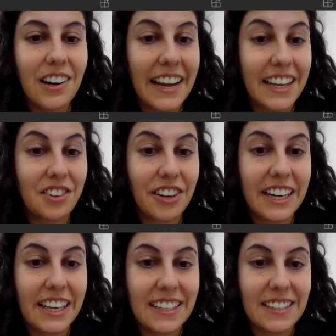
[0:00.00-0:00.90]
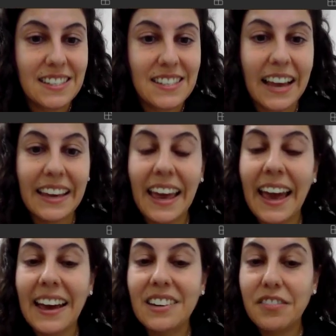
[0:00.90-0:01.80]
All right, ingredients: a
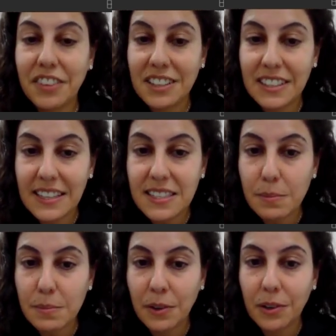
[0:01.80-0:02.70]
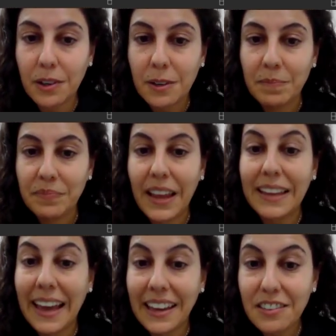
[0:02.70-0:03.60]
can of condensed milk,
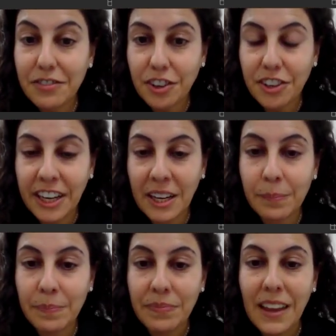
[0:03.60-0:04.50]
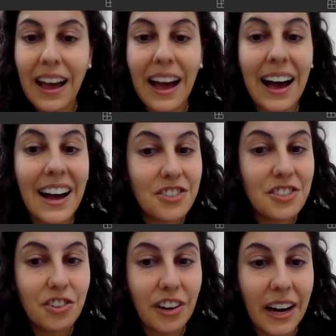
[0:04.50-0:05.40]
a can of cream,
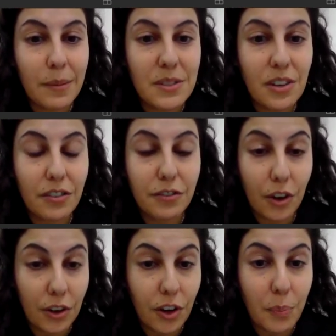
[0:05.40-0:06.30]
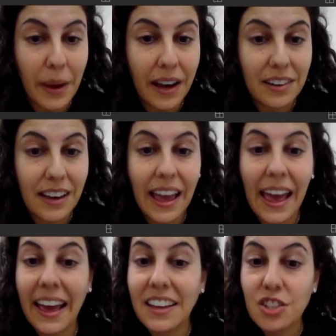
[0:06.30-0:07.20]
100 grams of cocoa
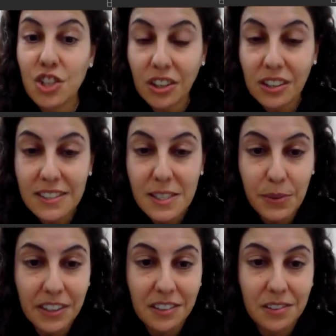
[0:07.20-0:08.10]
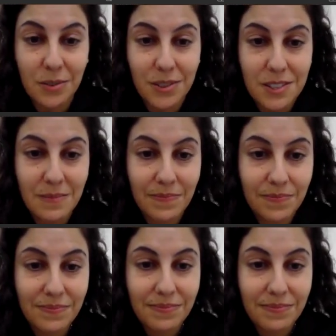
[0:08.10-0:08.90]
powder and chocolate sprinkles.